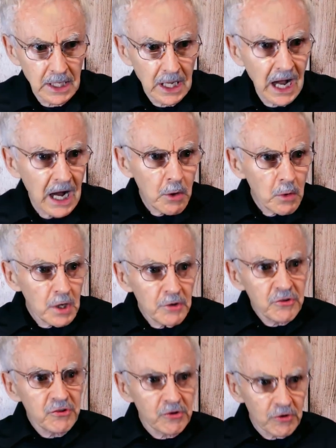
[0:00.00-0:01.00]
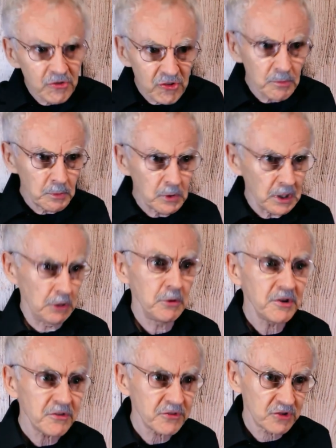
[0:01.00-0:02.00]
How unsearchable are
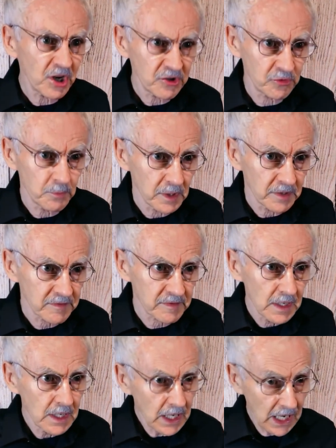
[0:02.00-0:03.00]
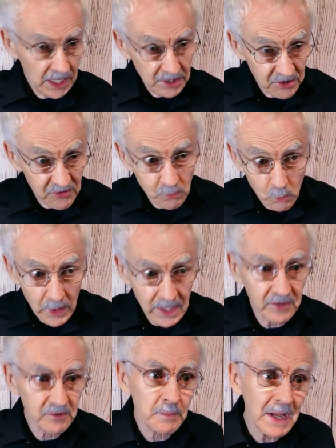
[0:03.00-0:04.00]
His judgments, and His
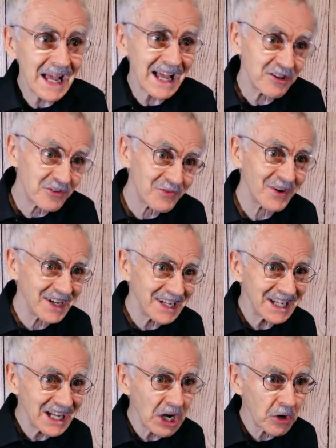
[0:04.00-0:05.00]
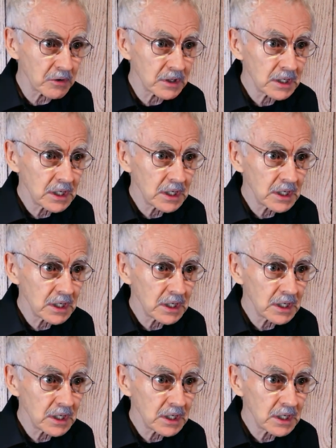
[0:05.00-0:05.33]
ways past finding out.